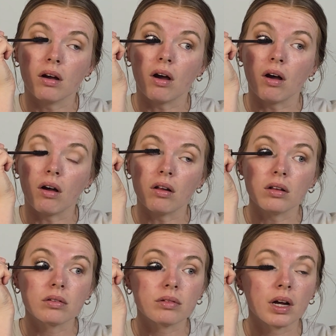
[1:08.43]

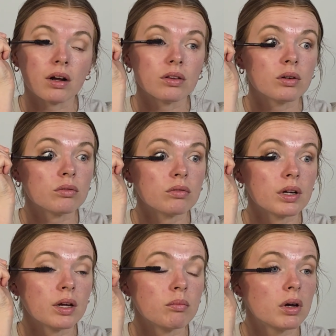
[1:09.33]
all around the
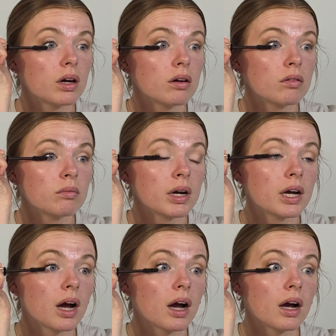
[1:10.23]
rim of my
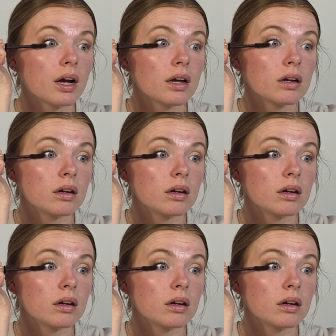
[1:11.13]
eye.